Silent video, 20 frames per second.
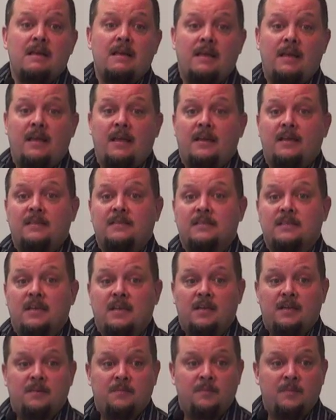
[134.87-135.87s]
and
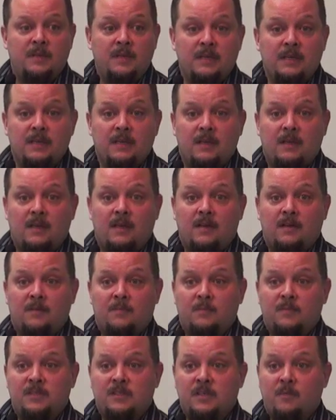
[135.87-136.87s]

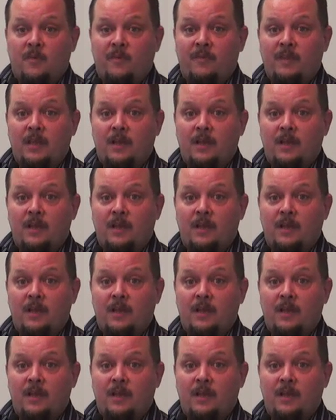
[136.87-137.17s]
some of